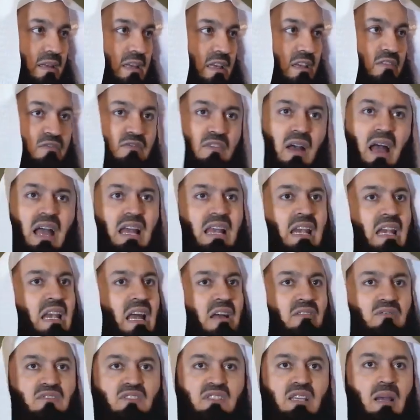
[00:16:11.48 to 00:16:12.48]
If I
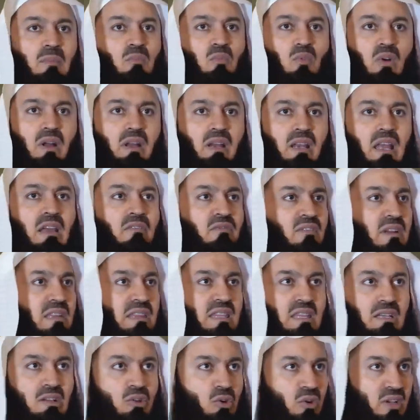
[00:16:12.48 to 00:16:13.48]
love someone,
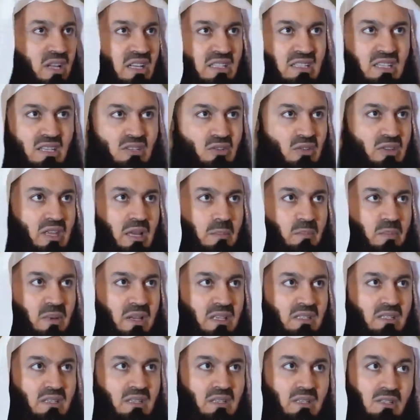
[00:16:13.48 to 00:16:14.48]
everything connected to that
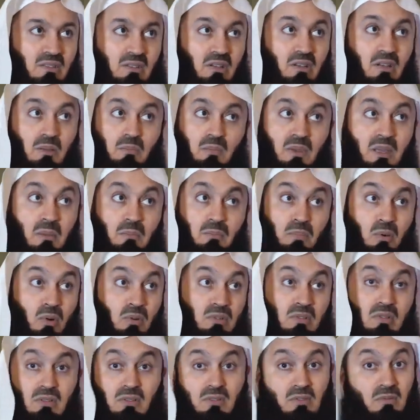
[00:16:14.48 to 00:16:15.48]
person is going to be
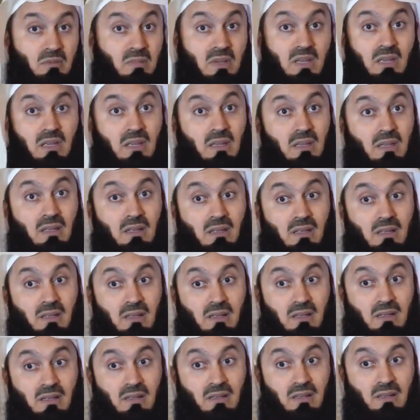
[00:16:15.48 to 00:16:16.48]
important to me. I
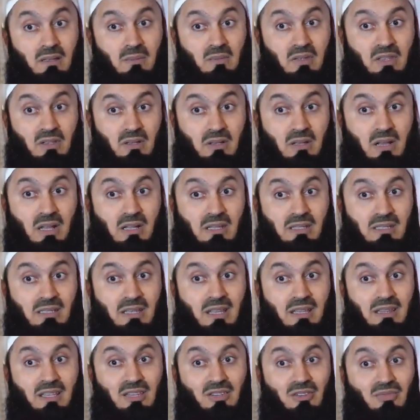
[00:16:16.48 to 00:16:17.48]
mean, you can't
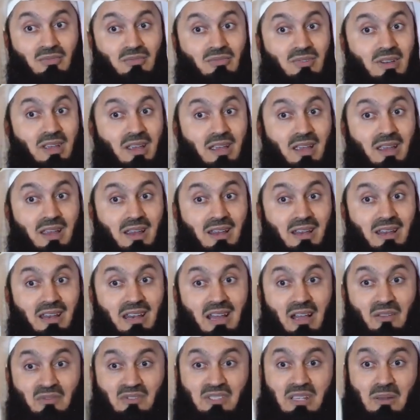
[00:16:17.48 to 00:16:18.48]
say that you really
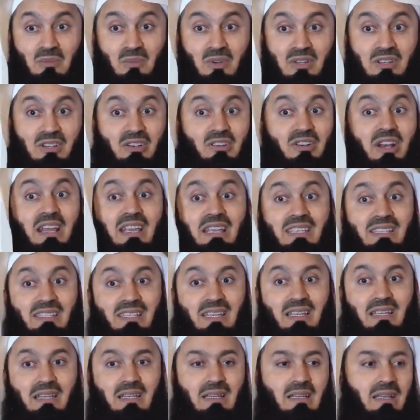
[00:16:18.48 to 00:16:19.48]
love someone
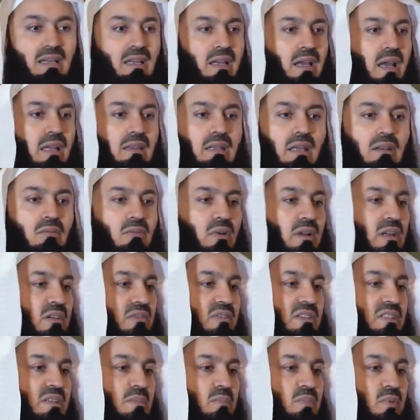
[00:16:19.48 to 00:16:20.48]
crazy and then
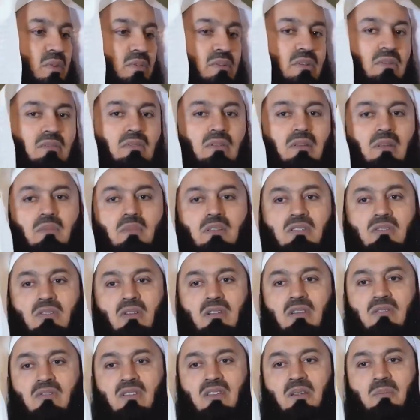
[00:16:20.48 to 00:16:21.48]
whatever's important to them is
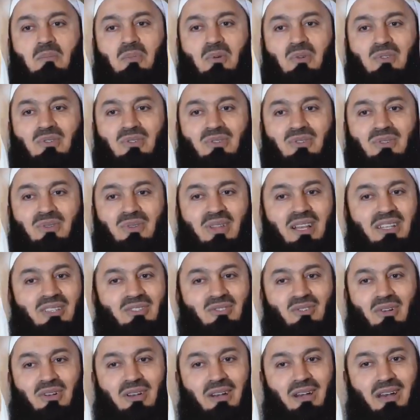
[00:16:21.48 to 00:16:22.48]
not even important to you.
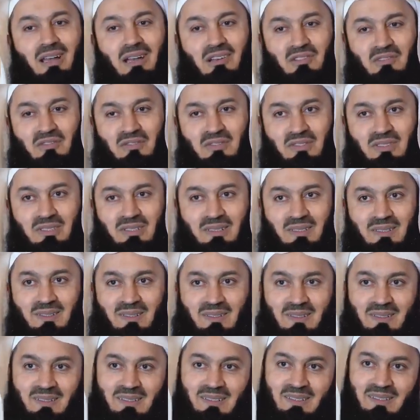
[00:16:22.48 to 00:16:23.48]
That's not love.
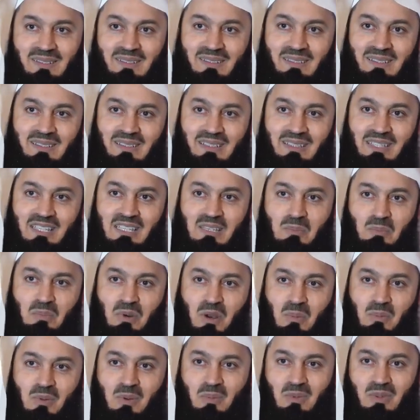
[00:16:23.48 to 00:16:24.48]
There's a
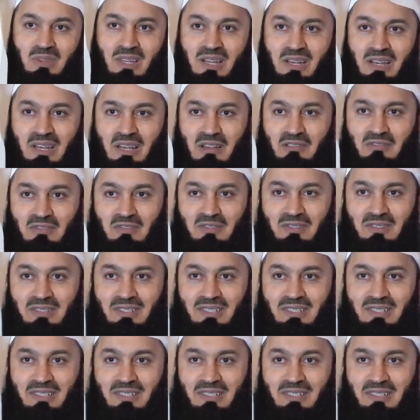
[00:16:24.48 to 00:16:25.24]
problem with that love.